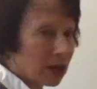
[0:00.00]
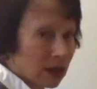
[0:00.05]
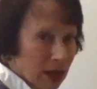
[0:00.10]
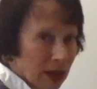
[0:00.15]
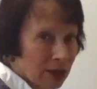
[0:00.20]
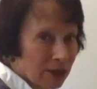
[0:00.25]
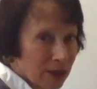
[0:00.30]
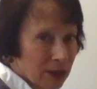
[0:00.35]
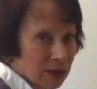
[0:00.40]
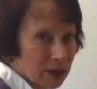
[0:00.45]

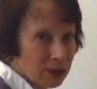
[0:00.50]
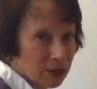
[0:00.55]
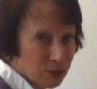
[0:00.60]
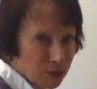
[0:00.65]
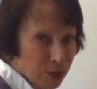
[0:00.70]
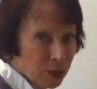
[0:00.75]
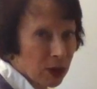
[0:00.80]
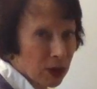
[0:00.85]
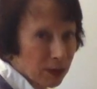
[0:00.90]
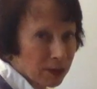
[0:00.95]
having
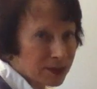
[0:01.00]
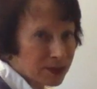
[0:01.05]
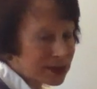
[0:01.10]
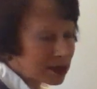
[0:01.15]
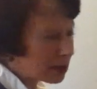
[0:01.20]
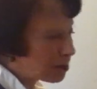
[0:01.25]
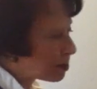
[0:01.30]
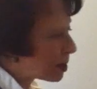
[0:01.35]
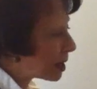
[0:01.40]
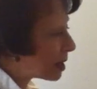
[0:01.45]
problems
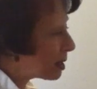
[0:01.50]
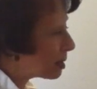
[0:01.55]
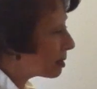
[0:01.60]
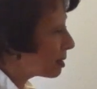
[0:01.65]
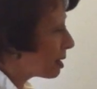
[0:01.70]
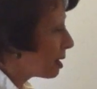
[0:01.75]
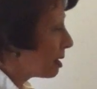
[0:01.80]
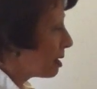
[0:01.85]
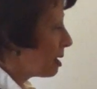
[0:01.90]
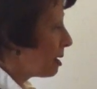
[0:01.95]
and pain.
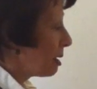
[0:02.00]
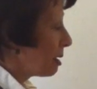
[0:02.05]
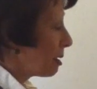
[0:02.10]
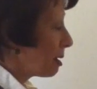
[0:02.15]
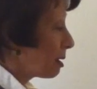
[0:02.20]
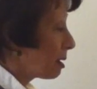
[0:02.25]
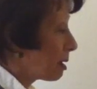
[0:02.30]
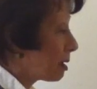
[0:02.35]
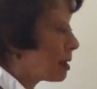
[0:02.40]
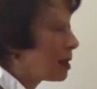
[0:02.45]

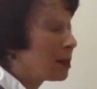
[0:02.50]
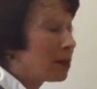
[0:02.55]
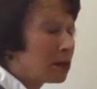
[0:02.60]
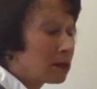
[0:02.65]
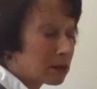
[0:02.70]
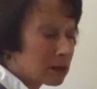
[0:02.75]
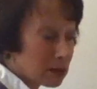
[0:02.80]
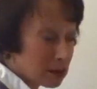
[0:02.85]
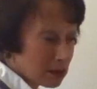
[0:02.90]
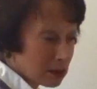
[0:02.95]
And
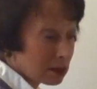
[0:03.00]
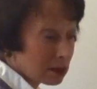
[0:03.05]
it